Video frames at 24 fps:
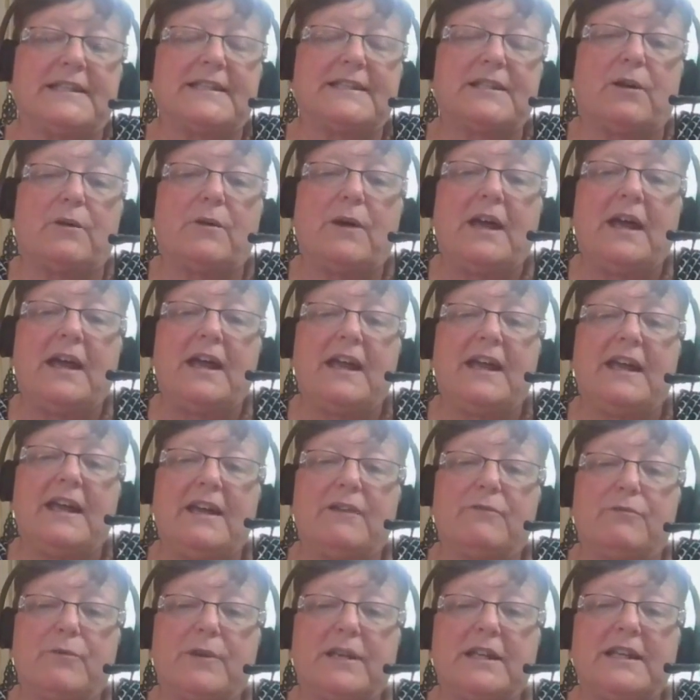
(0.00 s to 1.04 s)
So
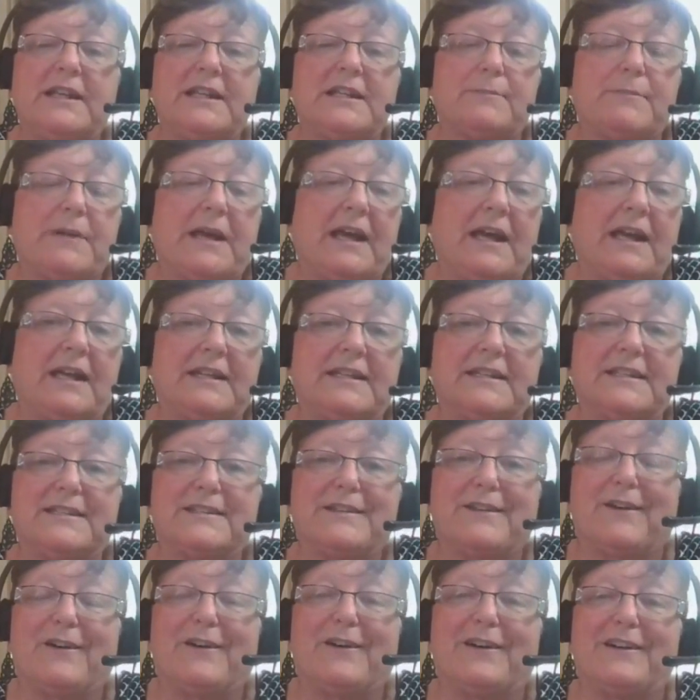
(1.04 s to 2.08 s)
it really depends
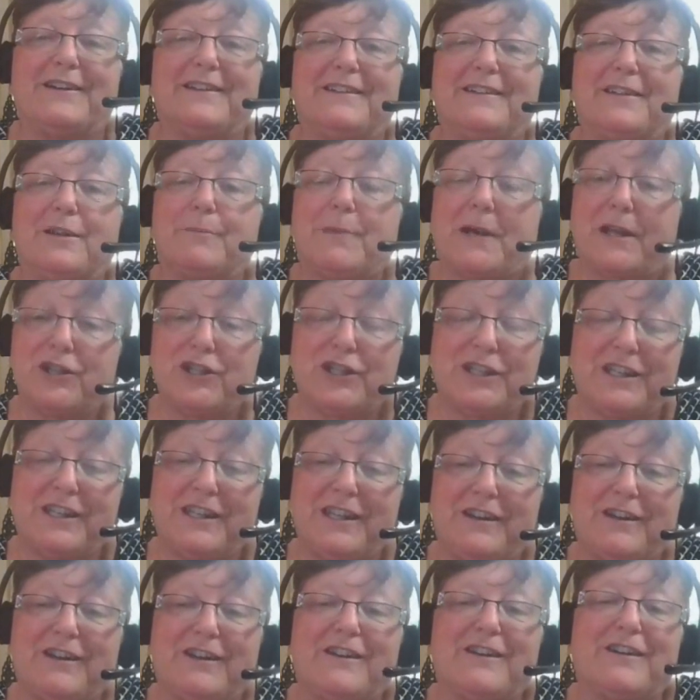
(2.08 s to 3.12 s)
on the budget
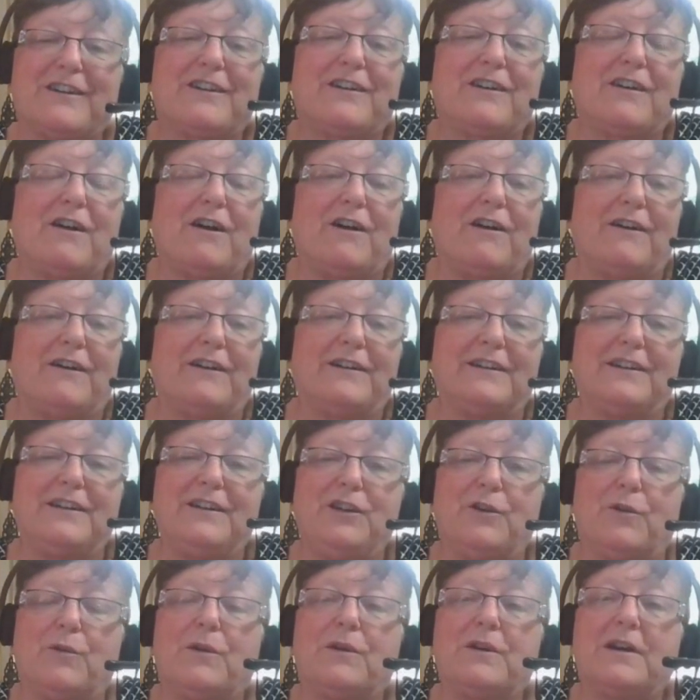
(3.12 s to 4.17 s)
year, on
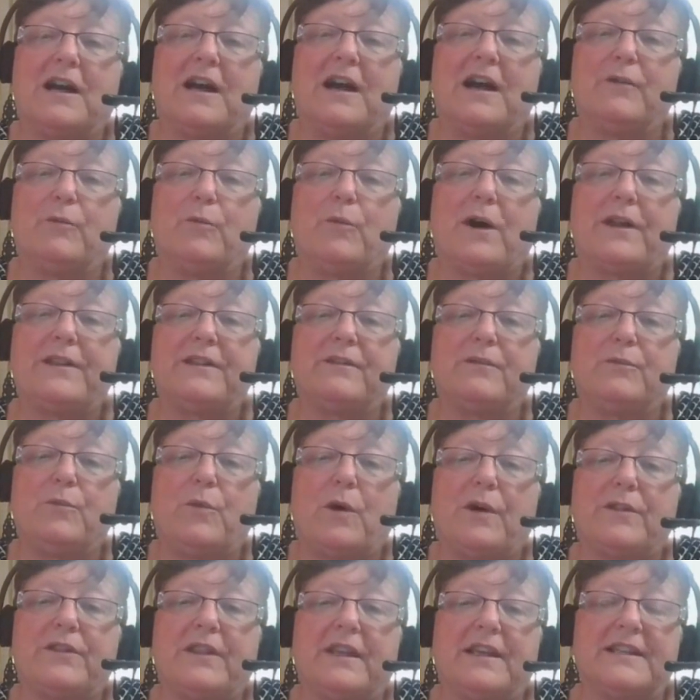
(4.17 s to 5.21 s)
kind of what
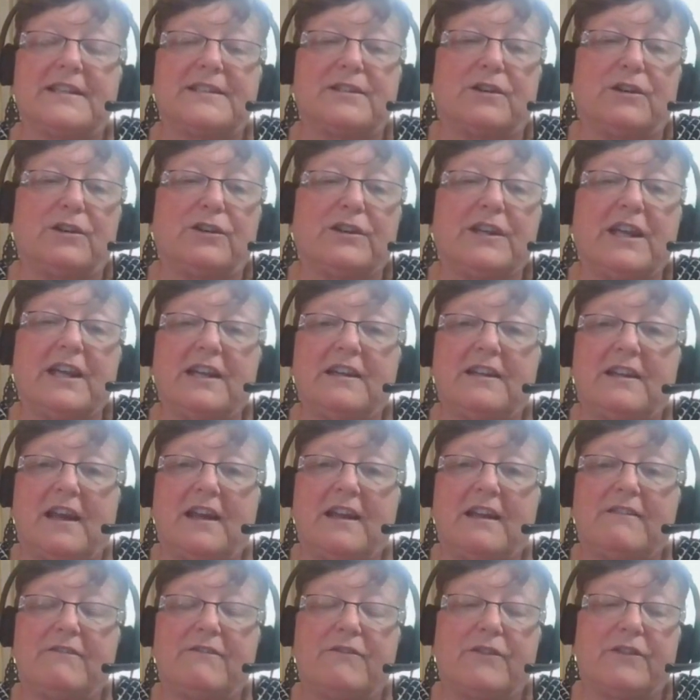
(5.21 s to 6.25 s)
things are looking
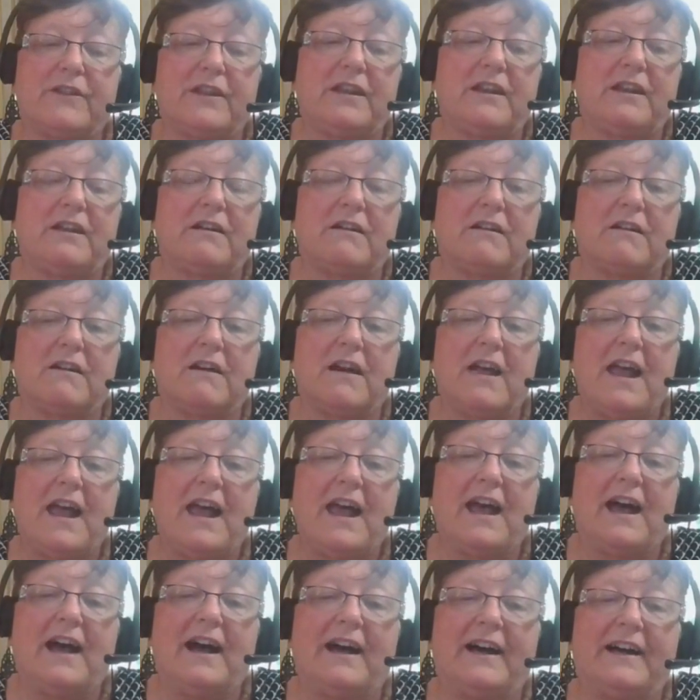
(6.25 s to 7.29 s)
like for the year,
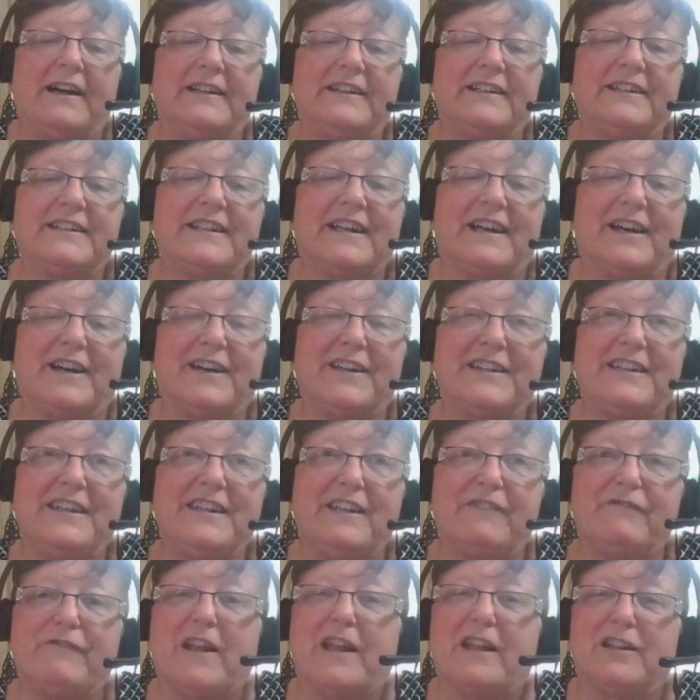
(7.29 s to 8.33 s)
and the
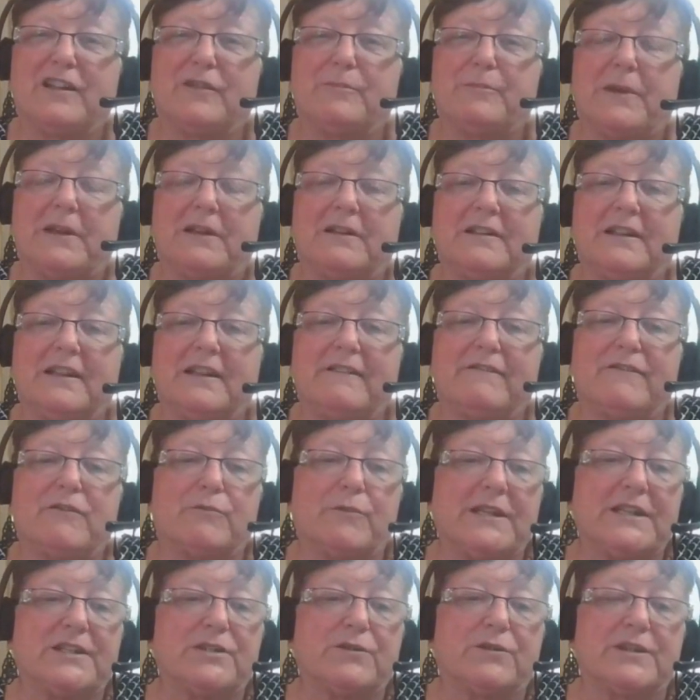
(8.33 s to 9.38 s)
availability of the
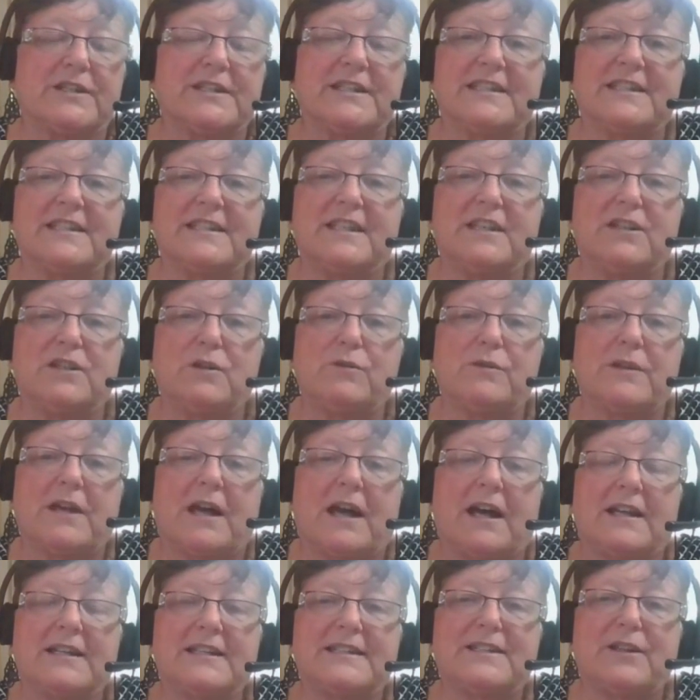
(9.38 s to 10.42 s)
resources to do
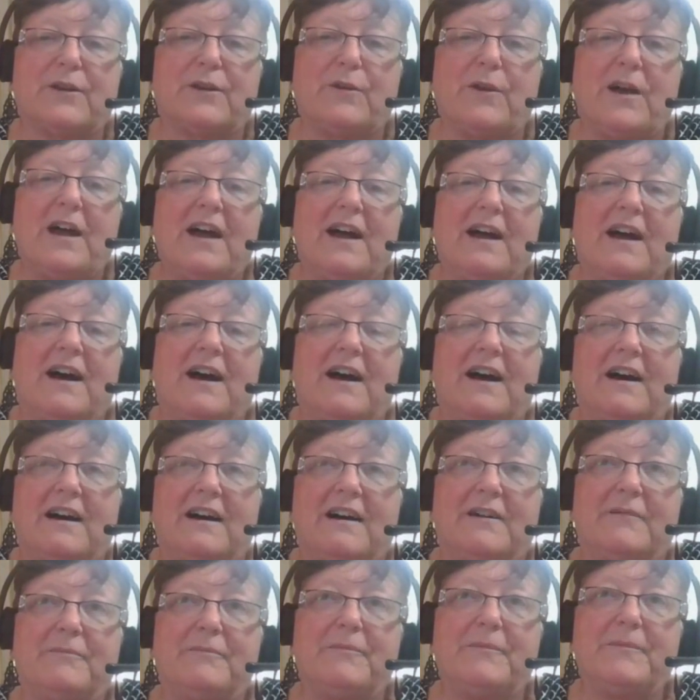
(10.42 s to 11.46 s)
that. So
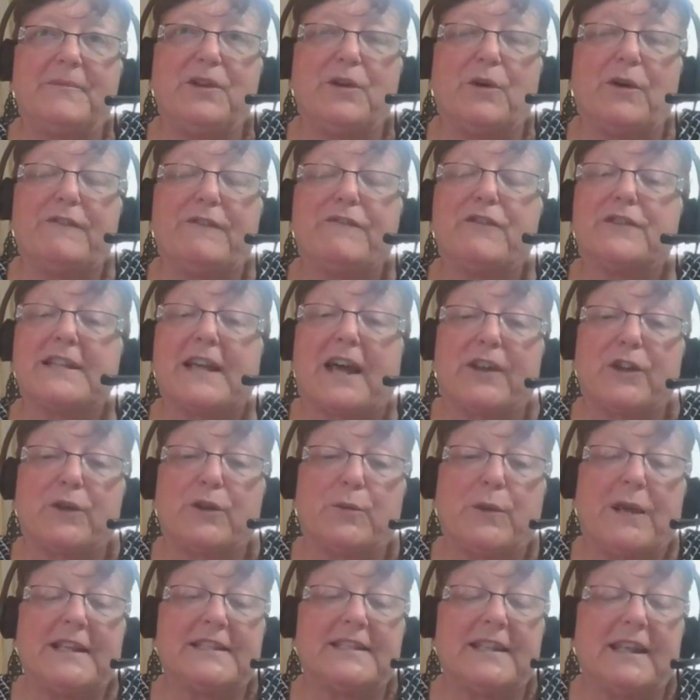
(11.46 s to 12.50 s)
if there's other
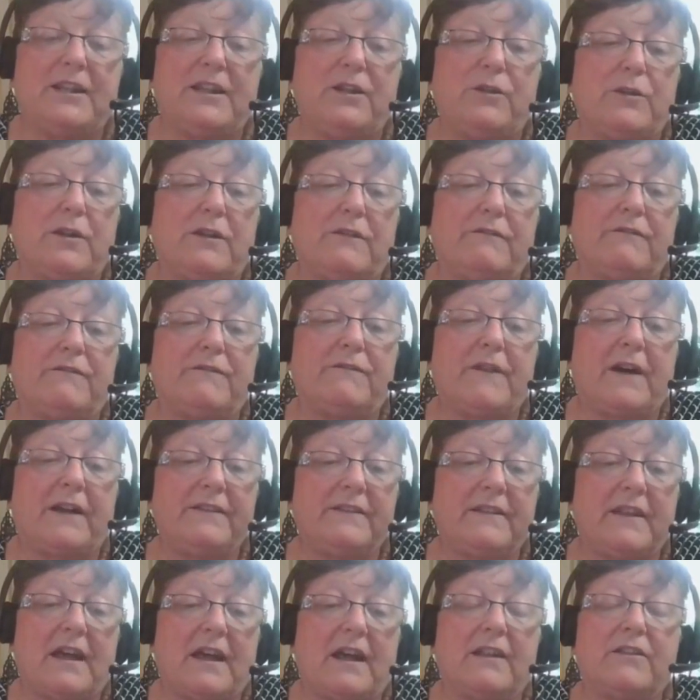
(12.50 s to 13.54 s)
ways that you can
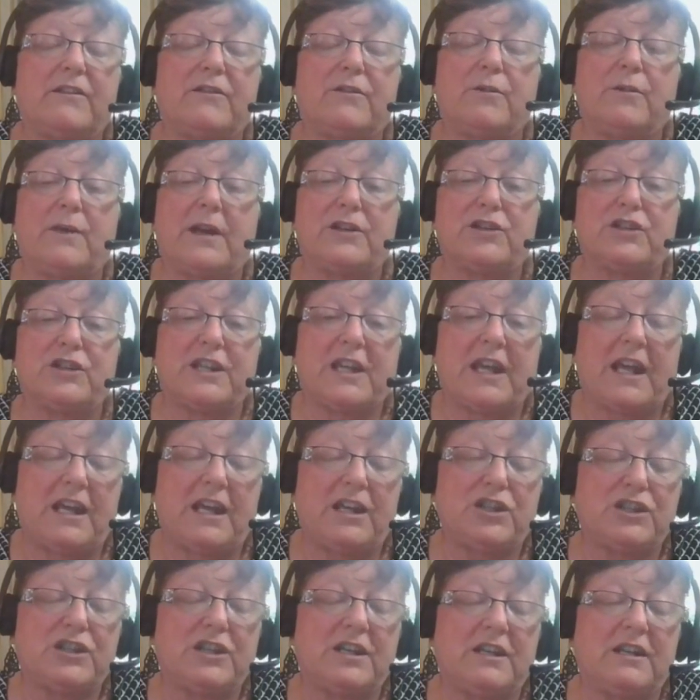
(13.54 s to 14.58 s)
fund that through
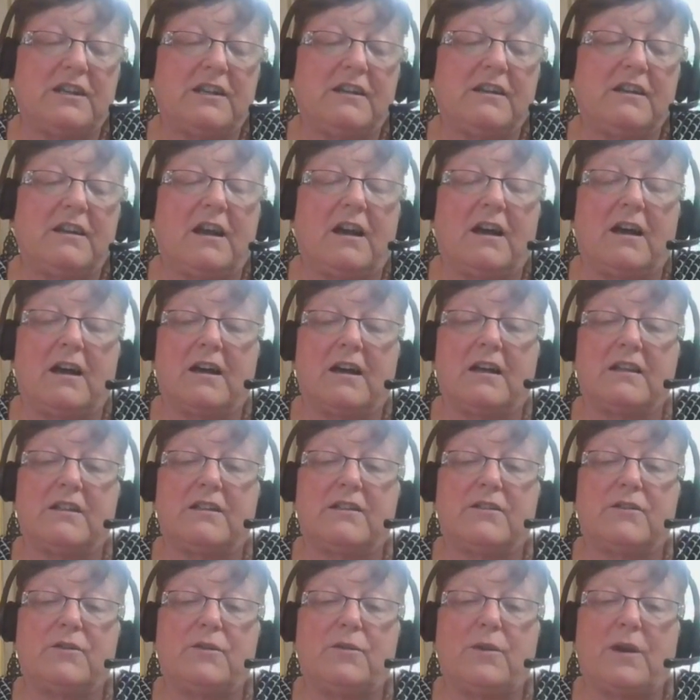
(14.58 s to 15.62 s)
education,
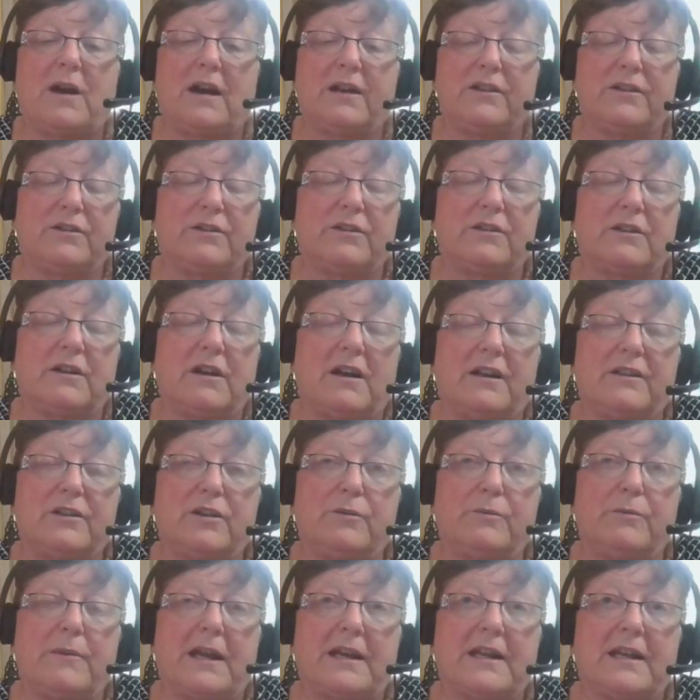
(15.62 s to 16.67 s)
through other
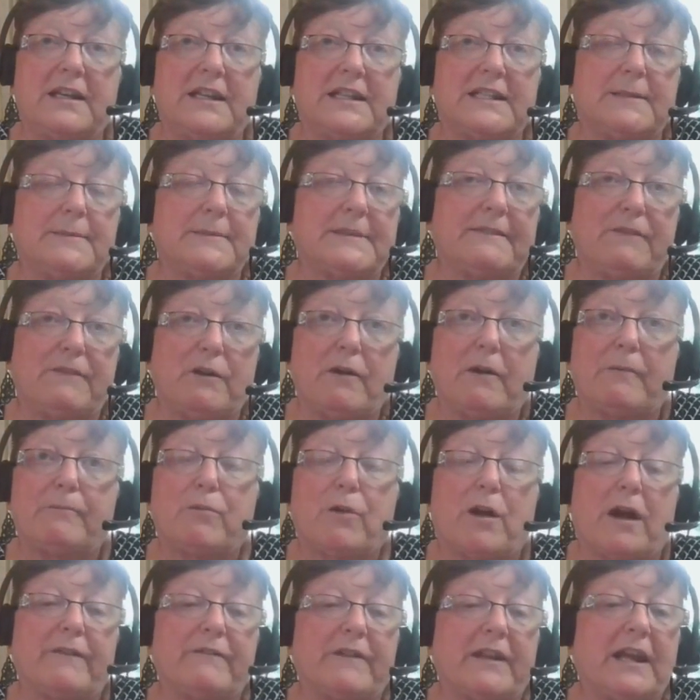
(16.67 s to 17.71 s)
mechanisms, if you have
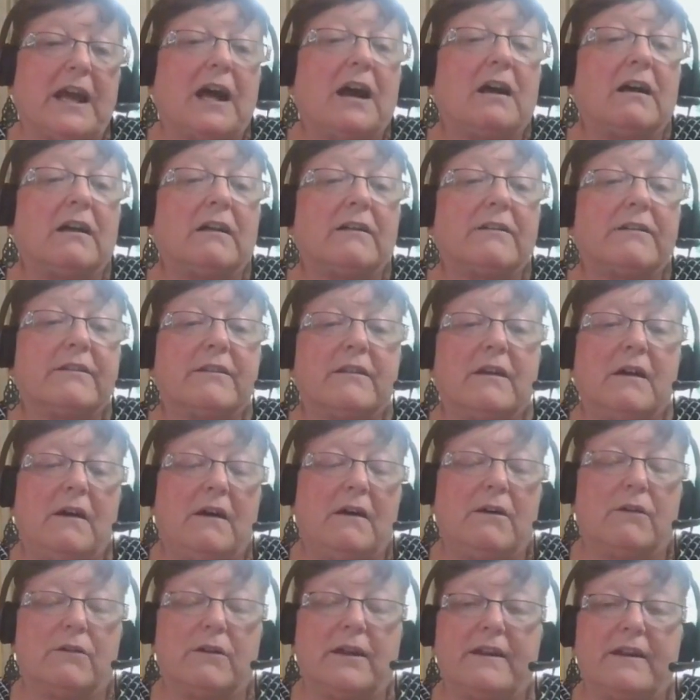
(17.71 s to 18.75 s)
private health
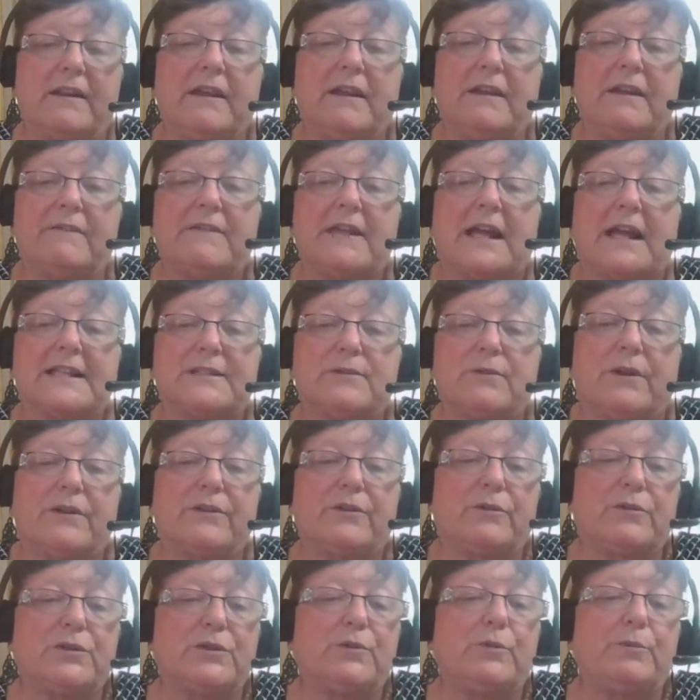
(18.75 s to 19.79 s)
or anything of that sort,
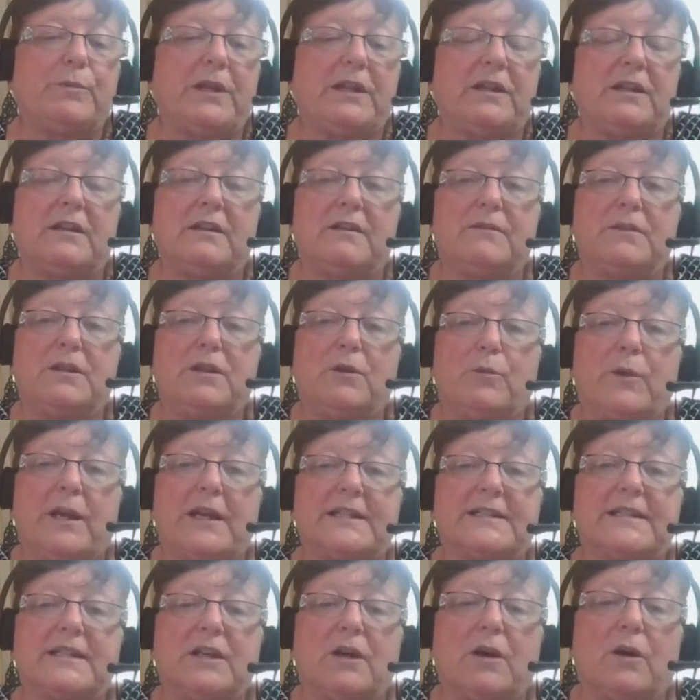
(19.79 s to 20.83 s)
those would be the
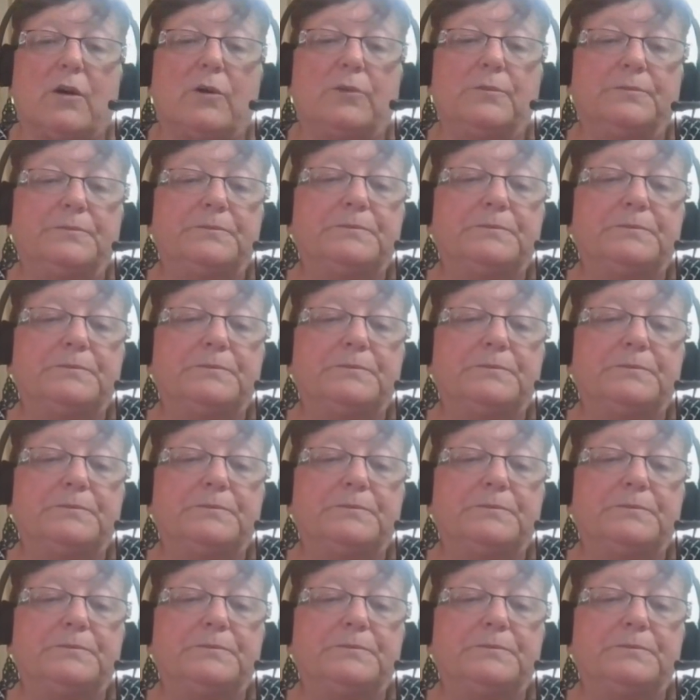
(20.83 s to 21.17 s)
ways to go.